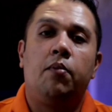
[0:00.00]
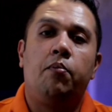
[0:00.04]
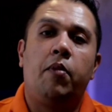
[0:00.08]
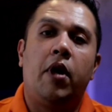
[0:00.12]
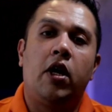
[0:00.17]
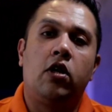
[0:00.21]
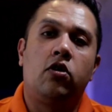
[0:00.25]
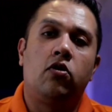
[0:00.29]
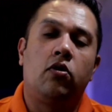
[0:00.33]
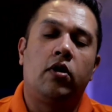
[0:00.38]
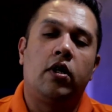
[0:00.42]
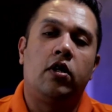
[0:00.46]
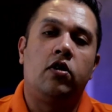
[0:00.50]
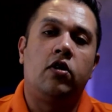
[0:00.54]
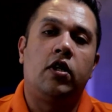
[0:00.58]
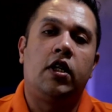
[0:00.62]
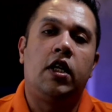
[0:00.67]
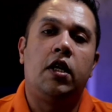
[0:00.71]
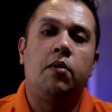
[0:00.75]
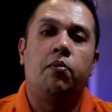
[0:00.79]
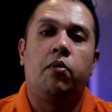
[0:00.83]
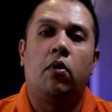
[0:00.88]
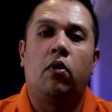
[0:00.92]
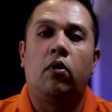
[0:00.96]
Make sure that you
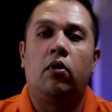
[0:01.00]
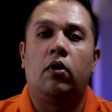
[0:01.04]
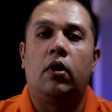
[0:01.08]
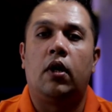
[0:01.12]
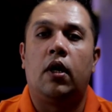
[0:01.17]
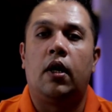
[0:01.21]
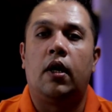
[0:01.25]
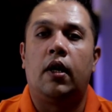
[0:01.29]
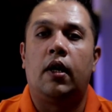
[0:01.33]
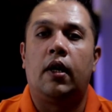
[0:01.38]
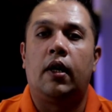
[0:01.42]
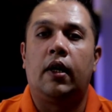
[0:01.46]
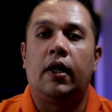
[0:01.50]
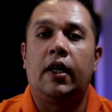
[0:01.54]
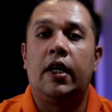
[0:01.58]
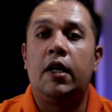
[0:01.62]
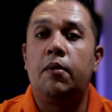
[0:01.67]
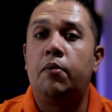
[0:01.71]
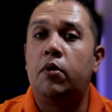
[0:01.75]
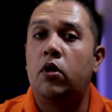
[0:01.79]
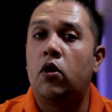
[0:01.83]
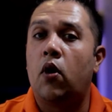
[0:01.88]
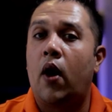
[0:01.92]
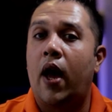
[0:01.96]
keep on
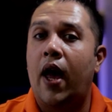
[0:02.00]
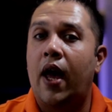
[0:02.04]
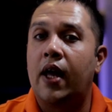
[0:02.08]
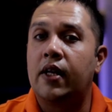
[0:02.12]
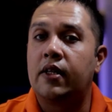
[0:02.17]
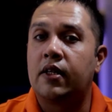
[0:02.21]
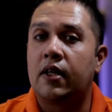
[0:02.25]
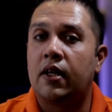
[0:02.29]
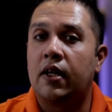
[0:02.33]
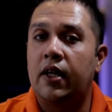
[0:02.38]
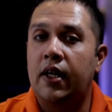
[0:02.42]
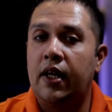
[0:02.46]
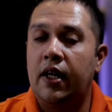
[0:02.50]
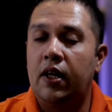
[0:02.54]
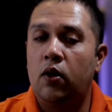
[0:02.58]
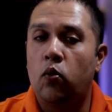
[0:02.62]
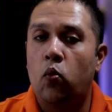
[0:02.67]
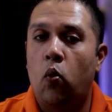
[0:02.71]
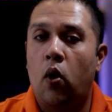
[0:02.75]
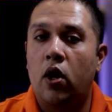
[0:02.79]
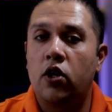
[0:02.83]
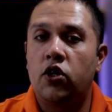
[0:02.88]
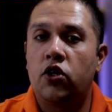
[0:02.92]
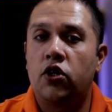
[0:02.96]
keeping your hands
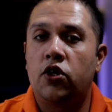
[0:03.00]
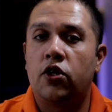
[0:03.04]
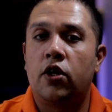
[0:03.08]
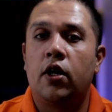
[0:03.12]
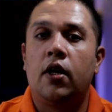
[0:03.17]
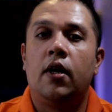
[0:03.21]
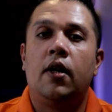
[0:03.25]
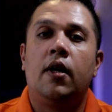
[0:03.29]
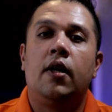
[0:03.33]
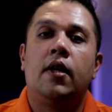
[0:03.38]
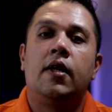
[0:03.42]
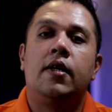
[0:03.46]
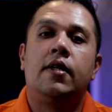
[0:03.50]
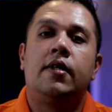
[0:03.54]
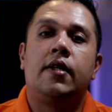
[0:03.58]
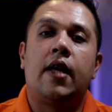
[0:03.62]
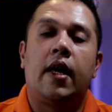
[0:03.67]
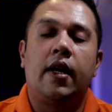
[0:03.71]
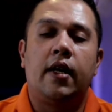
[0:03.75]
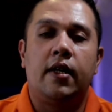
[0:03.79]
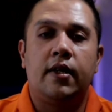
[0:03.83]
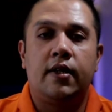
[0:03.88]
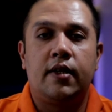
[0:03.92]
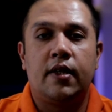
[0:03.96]
clean, wash,
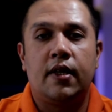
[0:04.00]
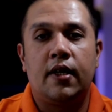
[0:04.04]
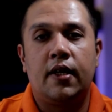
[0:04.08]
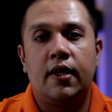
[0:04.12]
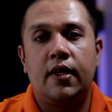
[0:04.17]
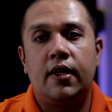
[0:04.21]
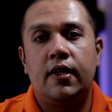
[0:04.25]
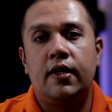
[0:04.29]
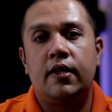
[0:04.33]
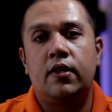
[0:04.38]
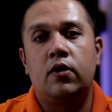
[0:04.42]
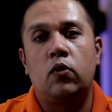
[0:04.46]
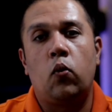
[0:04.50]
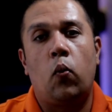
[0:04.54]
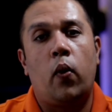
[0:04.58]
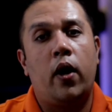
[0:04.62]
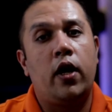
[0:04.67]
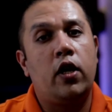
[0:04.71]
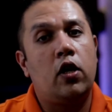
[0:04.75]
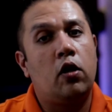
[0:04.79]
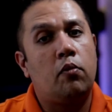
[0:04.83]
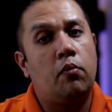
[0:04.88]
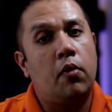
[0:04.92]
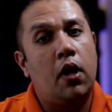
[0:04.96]
sanitize,
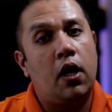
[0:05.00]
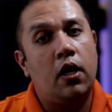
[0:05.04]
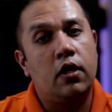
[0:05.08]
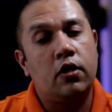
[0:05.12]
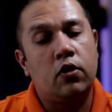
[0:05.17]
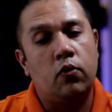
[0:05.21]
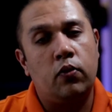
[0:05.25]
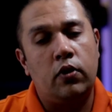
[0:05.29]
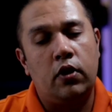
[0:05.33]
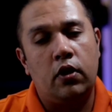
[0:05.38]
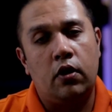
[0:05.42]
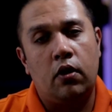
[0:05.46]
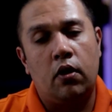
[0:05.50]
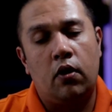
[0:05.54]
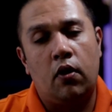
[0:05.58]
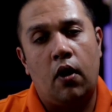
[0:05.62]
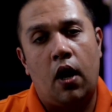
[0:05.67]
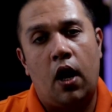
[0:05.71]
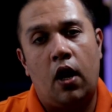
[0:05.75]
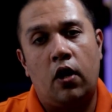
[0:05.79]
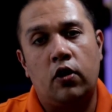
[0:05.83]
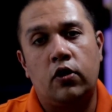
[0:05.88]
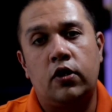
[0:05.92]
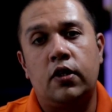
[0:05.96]
wear your mask when you go
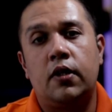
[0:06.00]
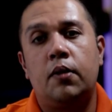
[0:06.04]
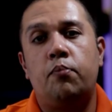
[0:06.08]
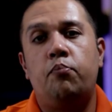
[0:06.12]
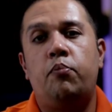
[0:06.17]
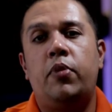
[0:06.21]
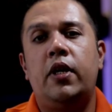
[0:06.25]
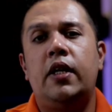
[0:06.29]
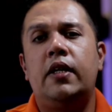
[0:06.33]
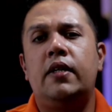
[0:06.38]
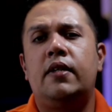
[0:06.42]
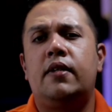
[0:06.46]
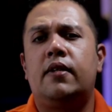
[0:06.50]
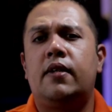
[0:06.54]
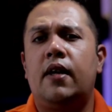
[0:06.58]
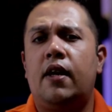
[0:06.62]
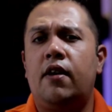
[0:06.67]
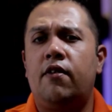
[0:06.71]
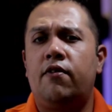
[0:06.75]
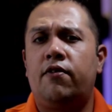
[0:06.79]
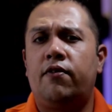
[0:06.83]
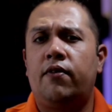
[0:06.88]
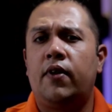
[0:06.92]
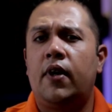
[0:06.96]
out. Be
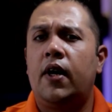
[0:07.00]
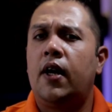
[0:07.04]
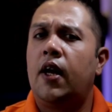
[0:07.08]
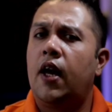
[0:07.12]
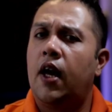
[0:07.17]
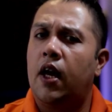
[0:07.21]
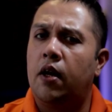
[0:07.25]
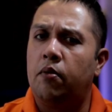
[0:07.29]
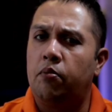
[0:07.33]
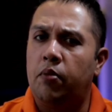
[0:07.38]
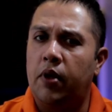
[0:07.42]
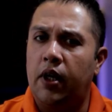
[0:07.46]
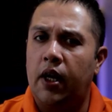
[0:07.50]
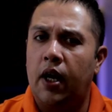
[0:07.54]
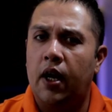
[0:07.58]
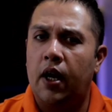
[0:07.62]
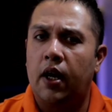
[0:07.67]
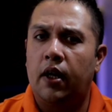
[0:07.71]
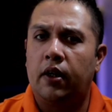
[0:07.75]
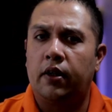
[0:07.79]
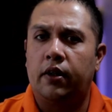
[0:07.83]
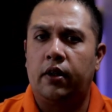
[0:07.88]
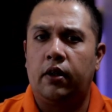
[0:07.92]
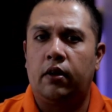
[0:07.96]
safe and be
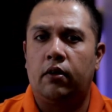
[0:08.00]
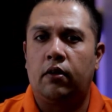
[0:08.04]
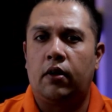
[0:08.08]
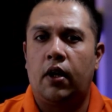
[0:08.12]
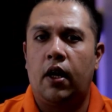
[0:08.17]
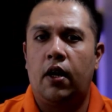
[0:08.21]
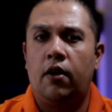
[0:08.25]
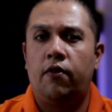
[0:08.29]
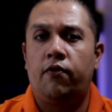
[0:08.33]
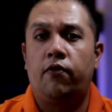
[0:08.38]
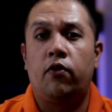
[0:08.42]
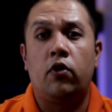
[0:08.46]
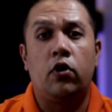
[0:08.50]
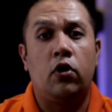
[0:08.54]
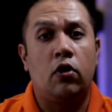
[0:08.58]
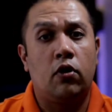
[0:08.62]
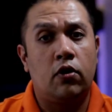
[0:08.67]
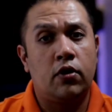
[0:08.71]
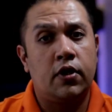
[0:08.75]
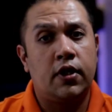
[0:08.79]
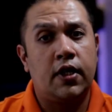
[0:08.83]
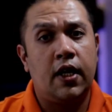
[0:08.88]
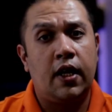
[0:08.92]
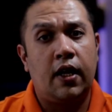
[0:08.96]
healthy, okay, for
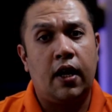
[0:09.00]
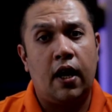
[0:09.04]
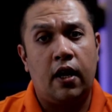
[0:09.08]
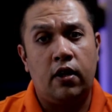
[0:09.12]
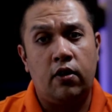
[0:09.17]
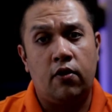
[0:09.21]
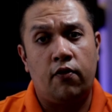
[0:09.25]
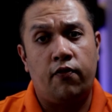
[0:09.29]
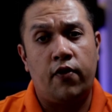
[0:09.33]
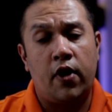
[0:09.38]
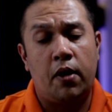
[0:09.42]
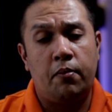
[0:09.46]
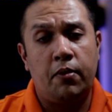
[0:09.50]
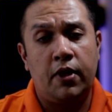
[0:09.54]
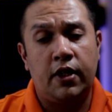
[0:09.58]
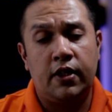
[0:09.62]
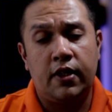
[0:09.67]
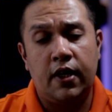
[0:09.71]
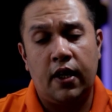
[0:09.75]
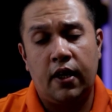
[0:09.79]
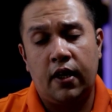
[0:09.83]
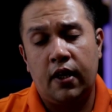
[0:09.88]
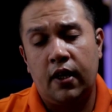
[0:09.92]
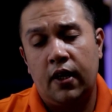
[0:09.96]
your sake and your family's
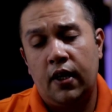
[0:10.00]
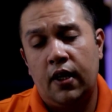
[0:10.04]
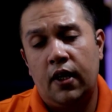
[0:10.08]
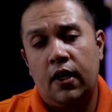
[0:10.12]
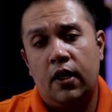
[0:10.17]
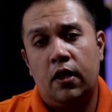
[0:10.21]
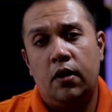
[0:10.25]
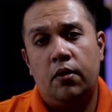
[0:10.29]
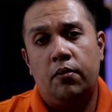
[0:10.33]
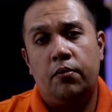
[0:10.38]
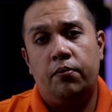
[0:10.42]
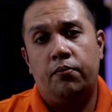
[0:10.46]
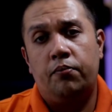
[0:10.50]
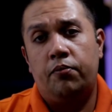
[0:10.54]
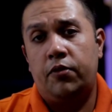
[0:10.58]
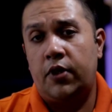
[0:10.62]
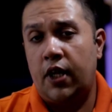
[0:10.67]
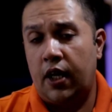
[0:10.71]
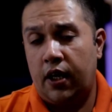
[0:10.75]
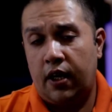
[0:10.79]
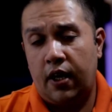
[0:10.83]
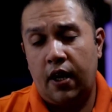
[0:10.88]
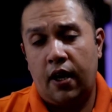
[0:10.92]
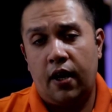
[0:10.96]
sake.
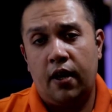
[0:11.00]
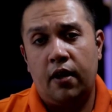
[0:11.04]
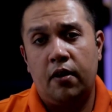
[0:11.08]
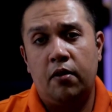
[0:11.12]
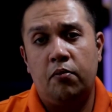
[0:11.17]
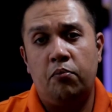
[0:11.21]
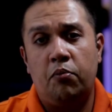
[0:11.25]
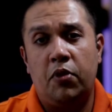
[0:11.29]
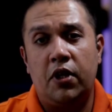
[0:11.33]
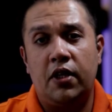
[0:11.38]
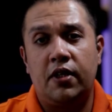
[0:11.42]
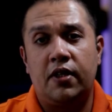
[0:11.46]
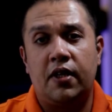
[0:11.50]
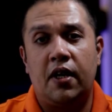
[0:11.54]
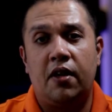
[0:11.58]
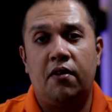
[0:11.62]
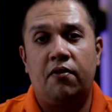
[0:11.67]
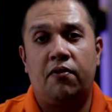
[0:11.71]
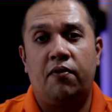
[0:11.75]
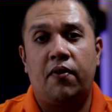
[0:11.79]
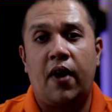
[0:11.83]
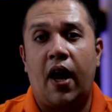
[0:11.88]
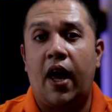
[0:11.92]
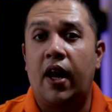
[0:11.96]
Take care, be
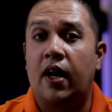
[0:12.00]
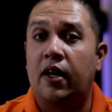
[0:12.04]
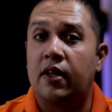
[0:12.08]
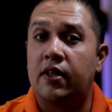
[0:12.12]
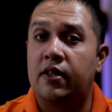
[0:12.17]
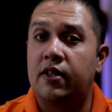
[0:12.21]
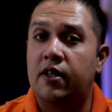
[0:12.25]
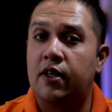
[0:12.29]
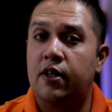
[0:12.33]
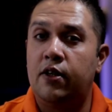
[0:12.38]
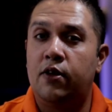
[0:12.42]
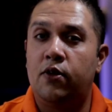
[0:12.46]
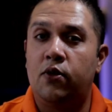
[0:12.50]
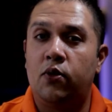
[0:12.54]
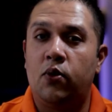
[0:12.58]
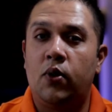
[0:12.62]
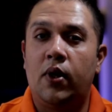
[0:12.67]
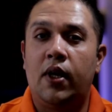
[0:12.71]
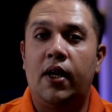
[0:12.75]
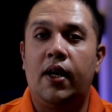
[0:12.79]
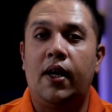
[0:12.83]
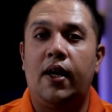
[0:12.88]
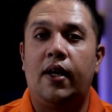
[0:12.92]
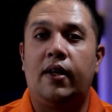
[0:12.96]
safe, and I'll see you
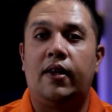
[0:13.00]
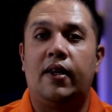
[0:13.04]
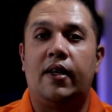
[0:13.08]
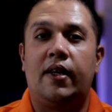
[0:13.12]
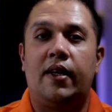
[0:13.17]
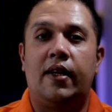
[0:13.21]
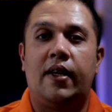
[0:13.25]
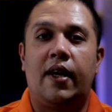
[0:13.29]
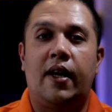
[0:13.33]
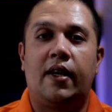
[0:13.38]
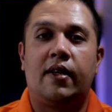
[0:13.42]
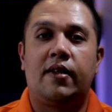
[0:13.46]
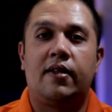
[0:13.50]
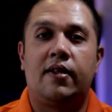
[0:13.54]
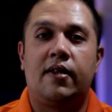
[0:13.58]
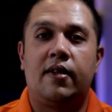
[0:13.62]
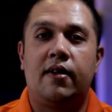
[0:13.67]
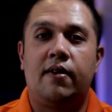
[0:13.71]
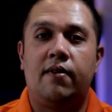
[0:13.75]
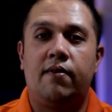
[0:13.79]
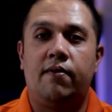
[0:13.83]
in the next